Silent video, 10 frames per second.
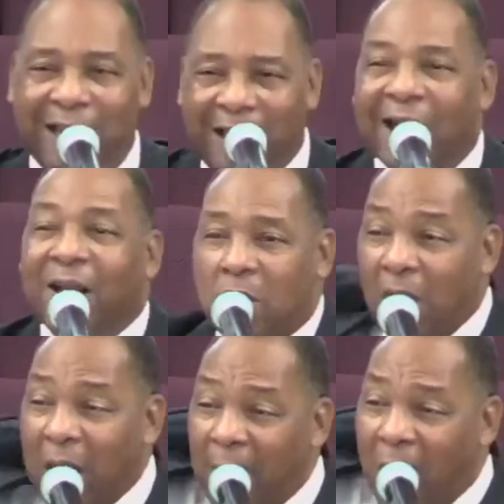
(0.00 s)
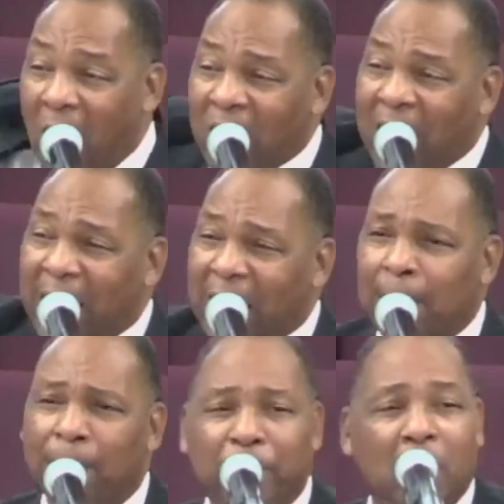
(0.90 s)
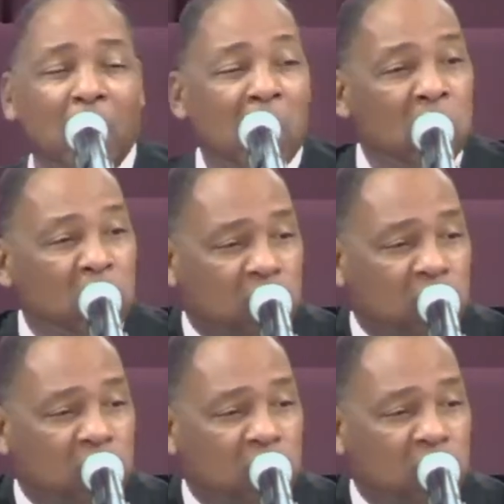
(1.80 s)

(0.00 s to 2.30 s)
Come on up to